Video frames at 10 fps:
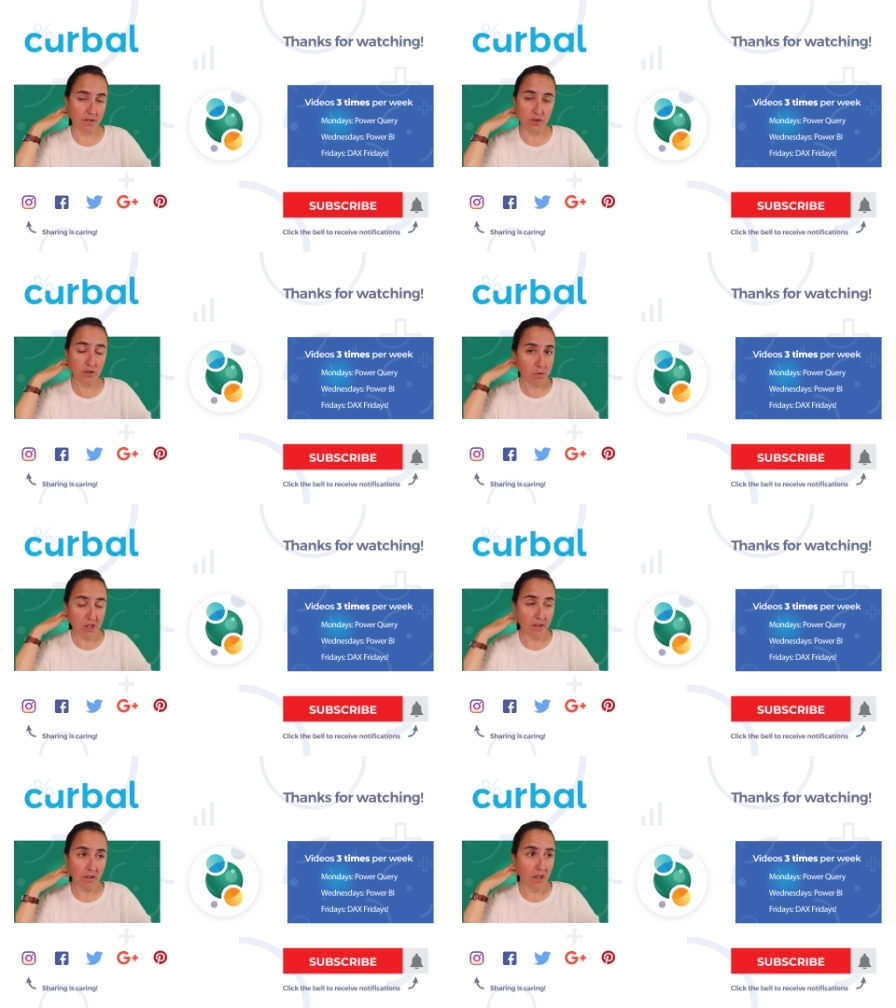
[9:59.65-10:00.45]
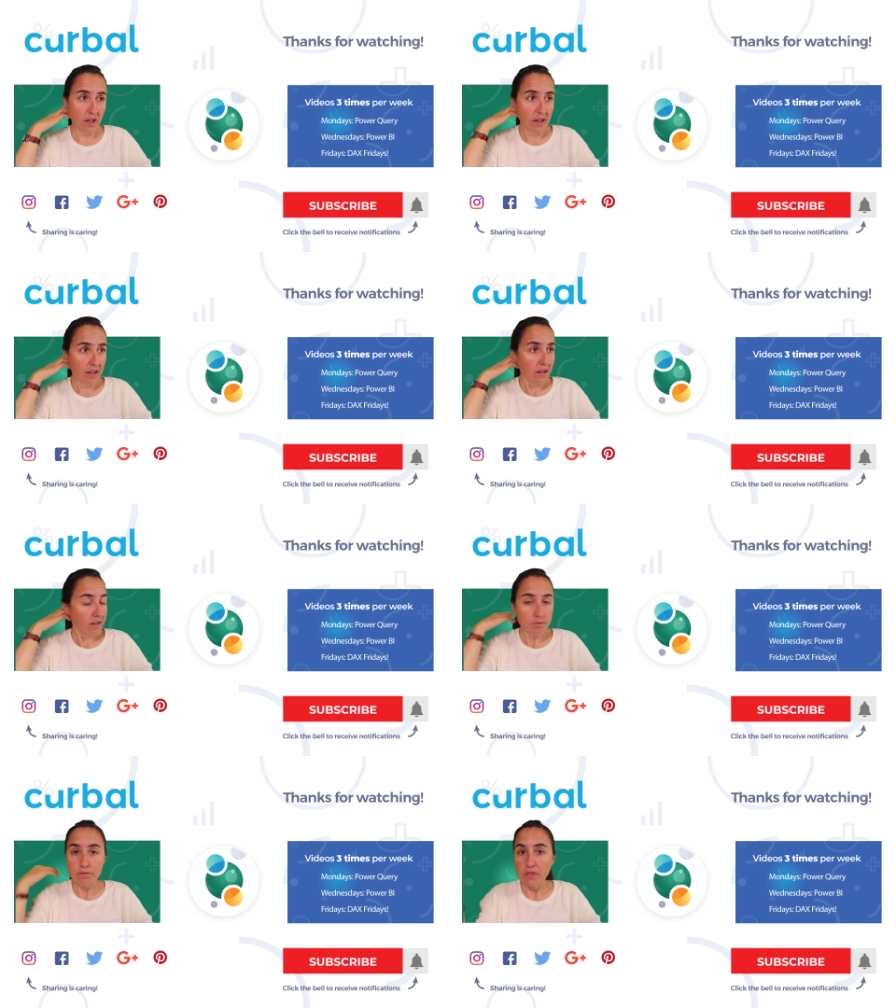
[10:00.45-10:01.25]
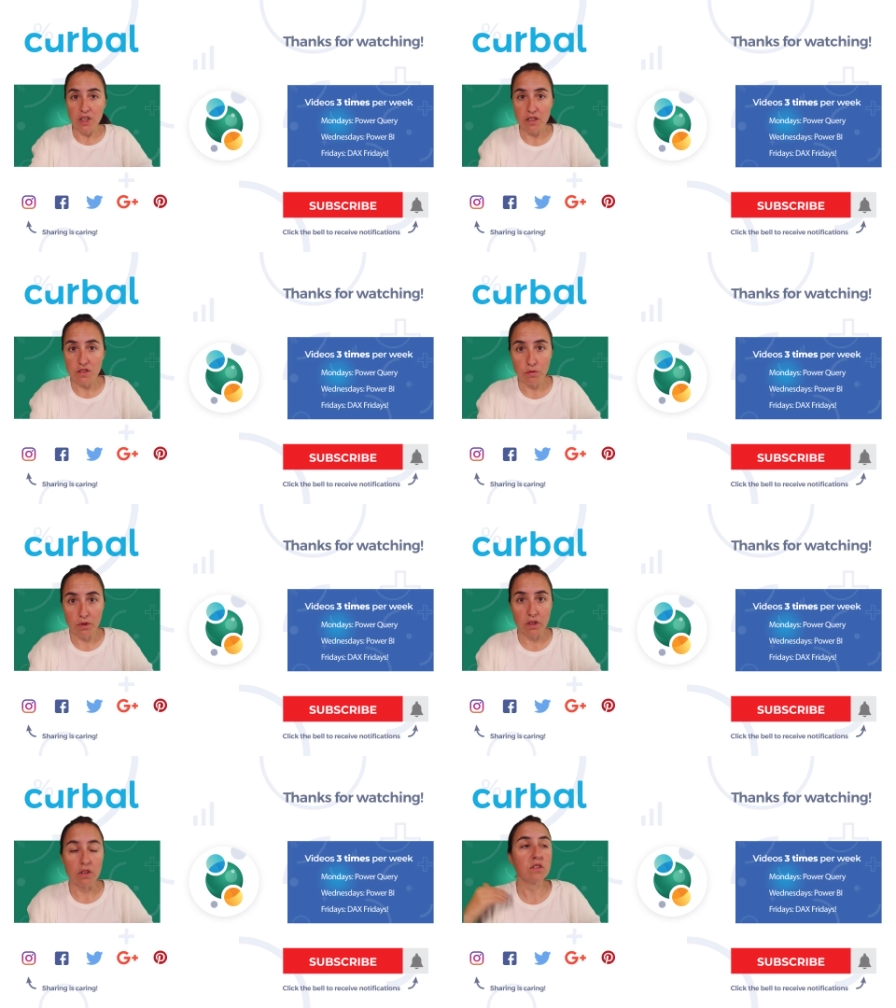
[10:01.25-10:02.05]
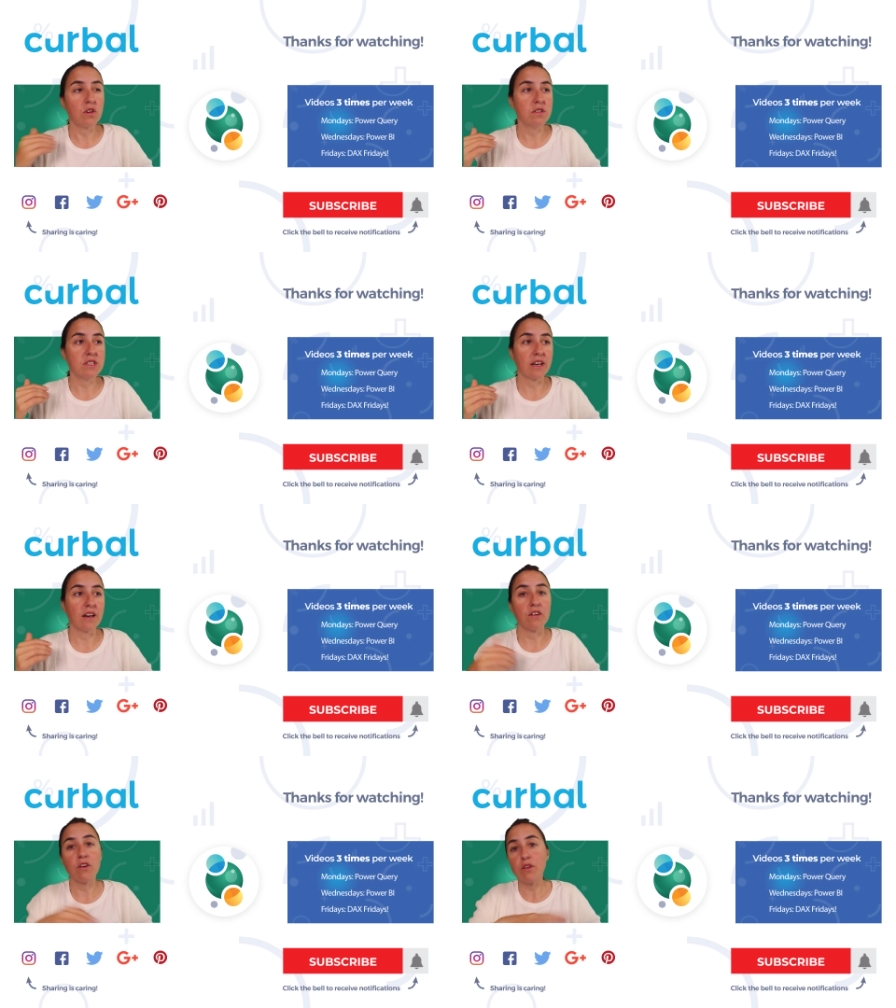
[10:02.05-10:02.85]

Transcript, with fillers: YouTube channel in case you want to go and check it out.